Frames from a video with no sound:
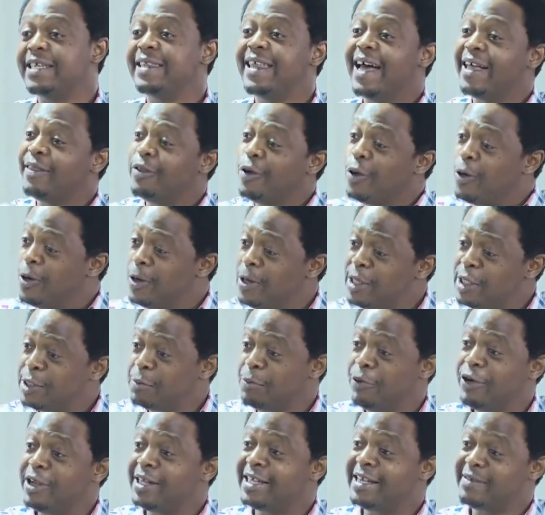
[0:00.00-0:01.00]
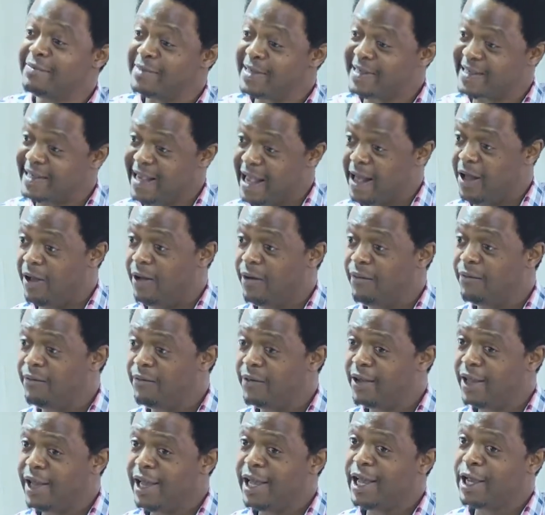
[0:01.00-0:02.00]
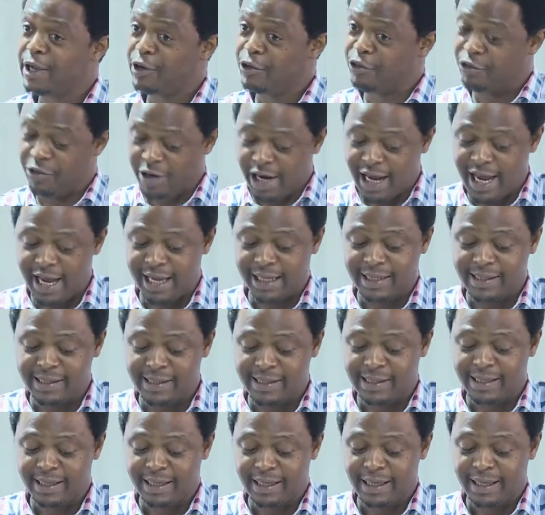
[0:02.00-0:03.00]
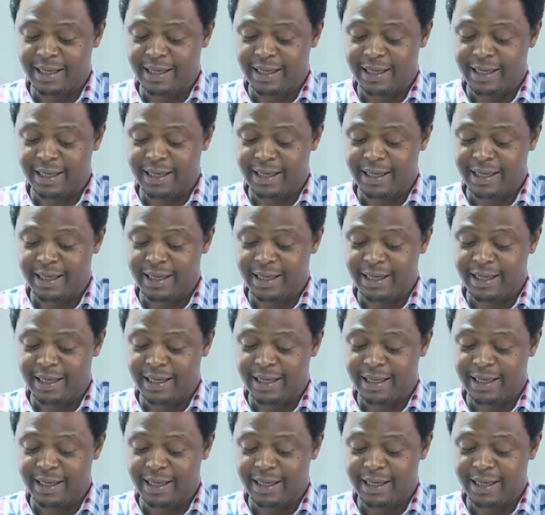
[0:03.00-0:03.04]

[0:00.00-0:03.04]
that the Holy Spirit himself creates.